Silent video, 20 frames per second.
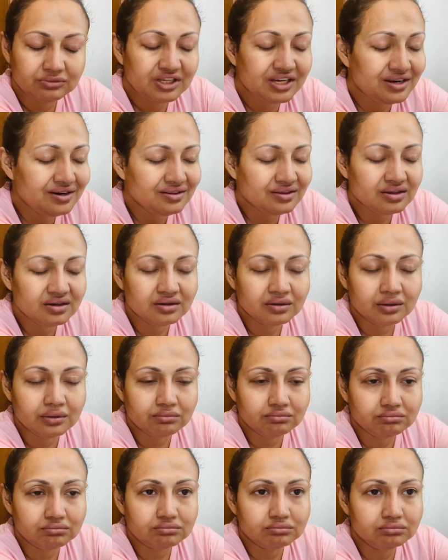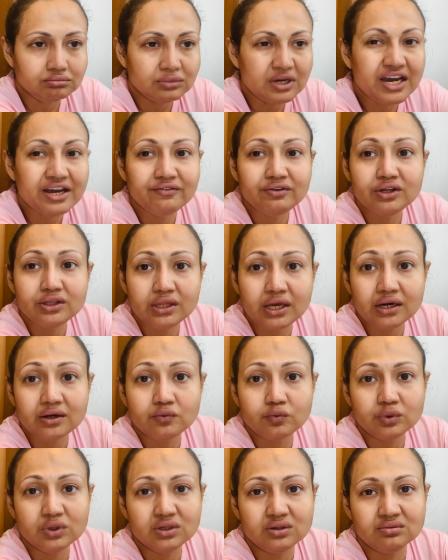anything heavy that
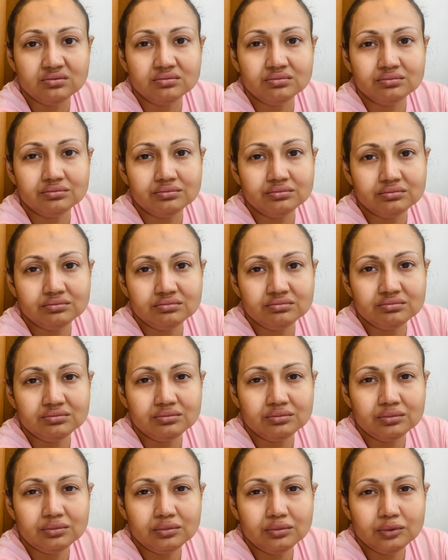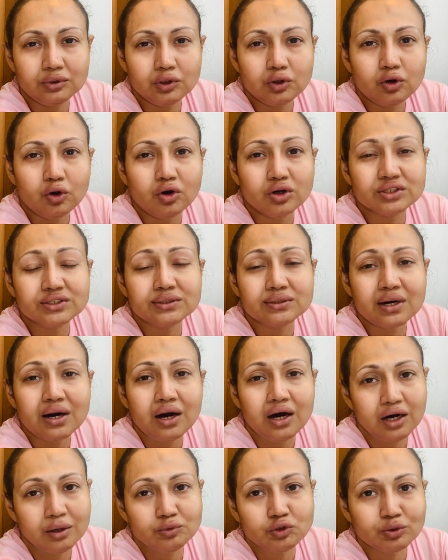will cause
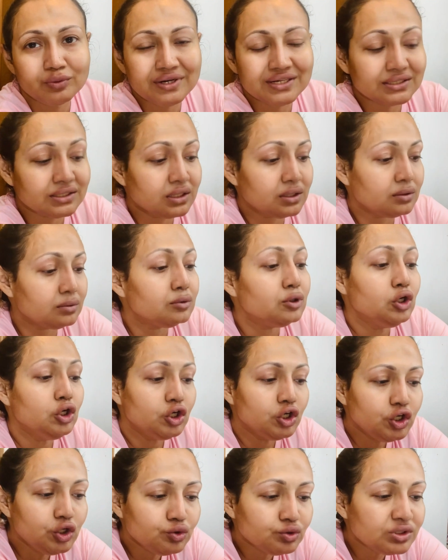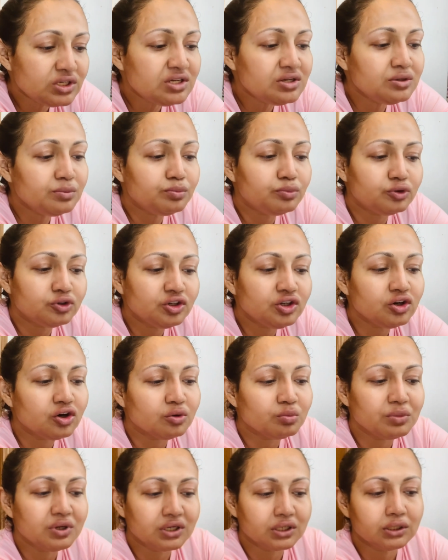harm to my skin. Usually putting on
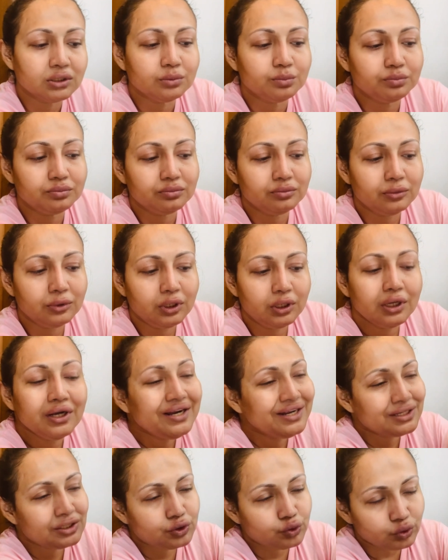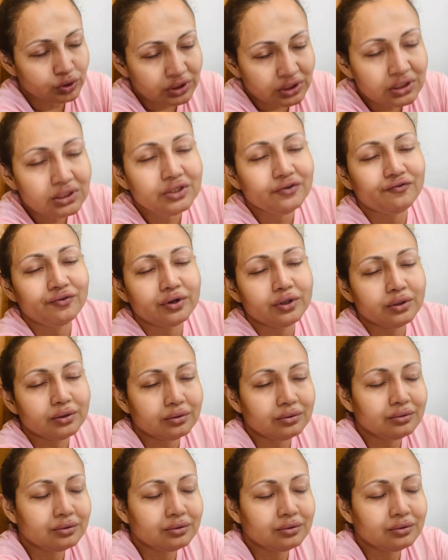makeup, it's totally different